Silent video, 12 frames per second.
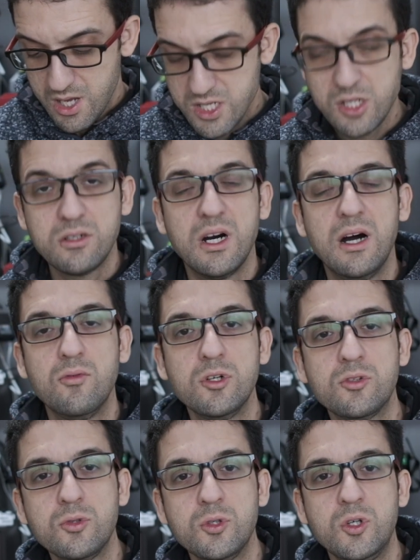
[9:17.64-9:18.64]
So I
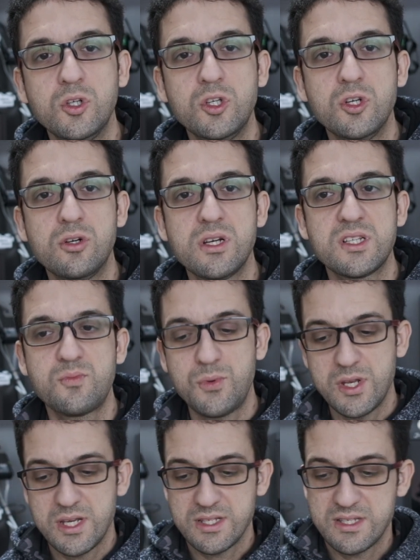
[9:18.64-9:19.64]
want to know your
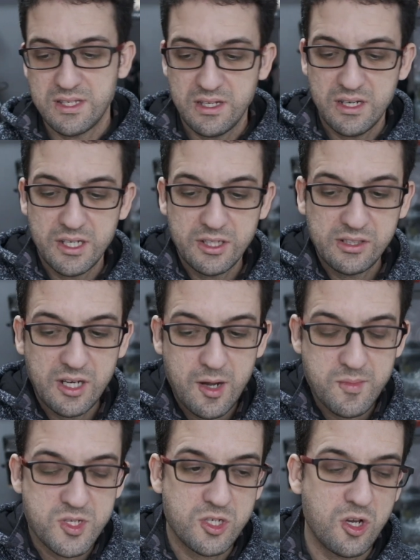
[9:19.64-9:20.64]
experience in
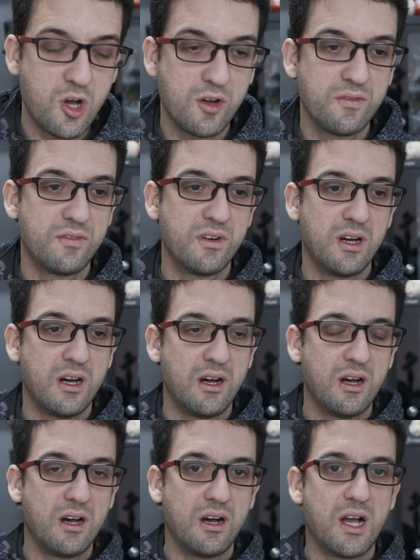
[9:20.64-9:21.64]
terms of
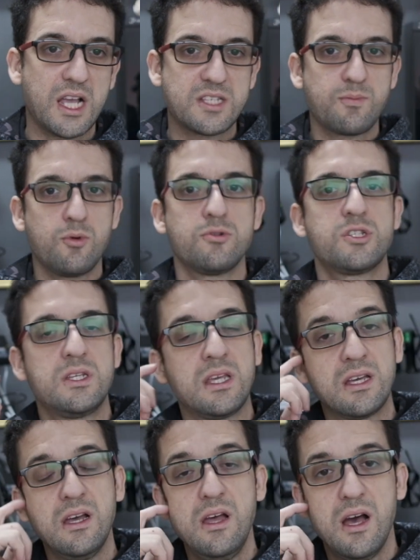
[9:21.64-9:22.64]

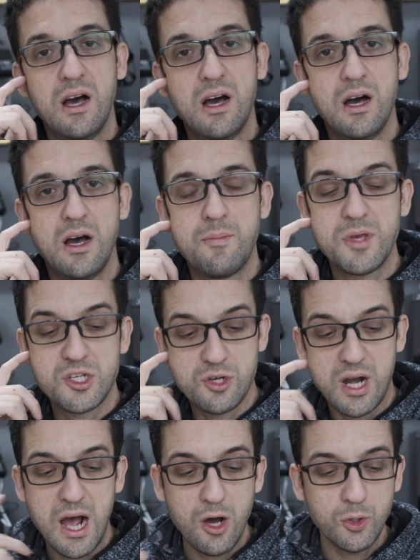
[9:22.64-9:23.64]
exposing a picture.
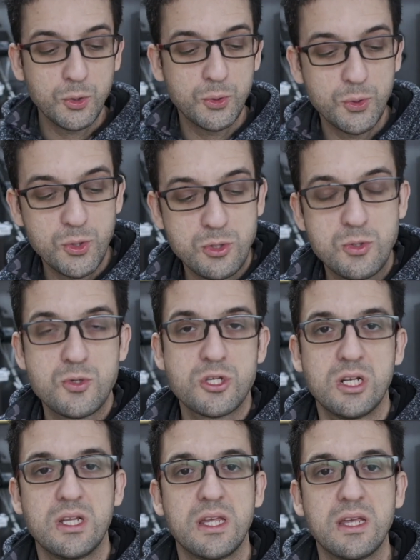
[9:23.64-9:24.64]
How do you
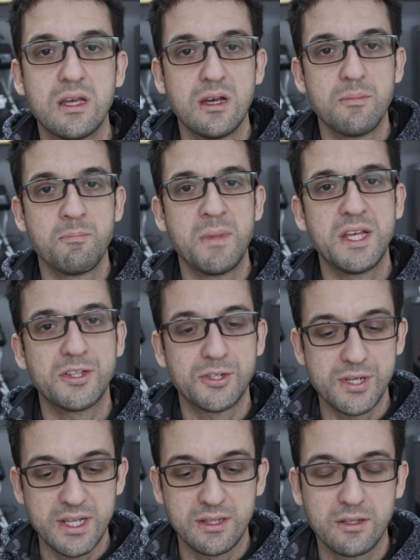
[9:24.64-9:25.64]
usually measure
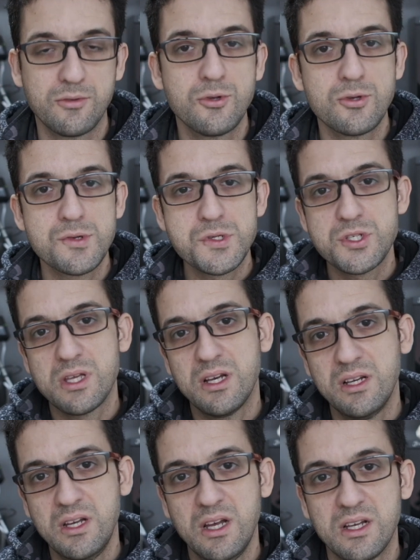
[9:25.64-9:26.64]
it? Do you use
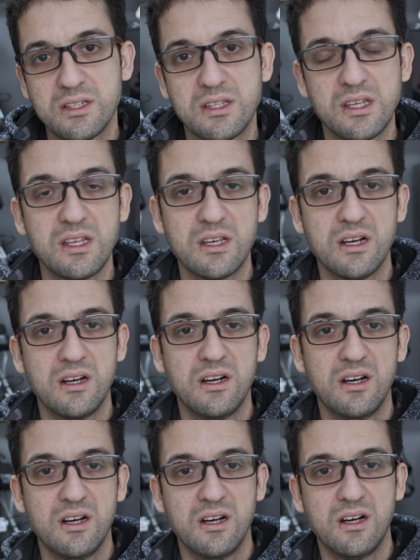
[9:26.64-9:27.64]
the
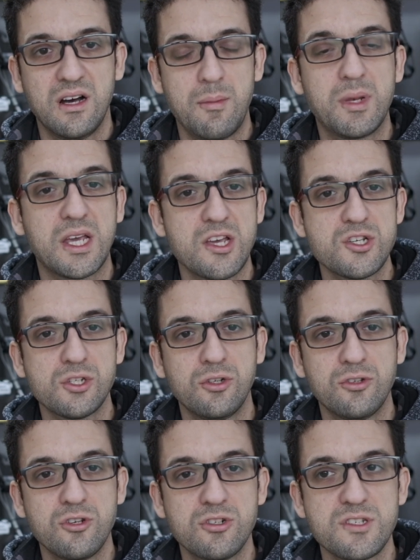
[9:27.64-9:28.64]
application
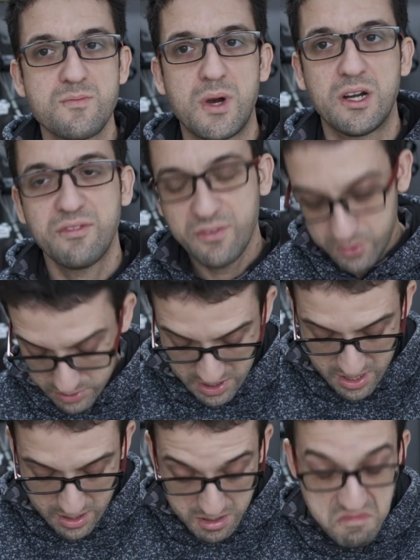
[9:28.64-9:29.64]
on your smartphone?
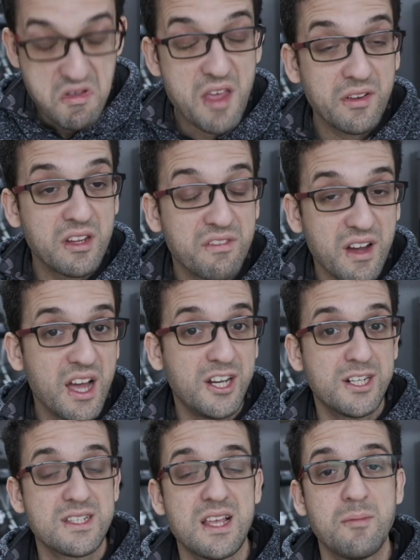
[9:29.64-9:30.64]
Even if I
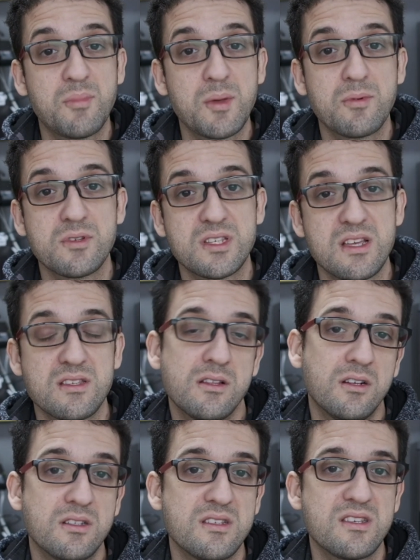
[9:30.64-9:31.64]
heard some people say,
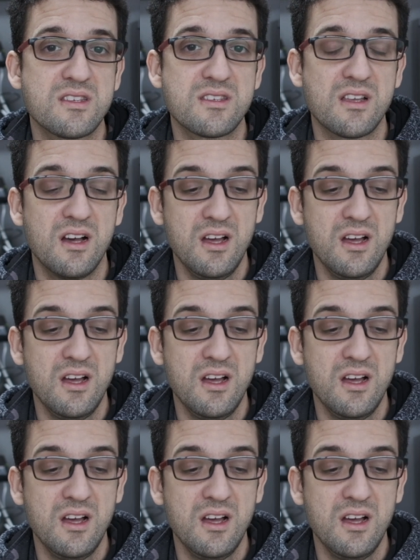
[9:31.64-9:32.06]
no, this is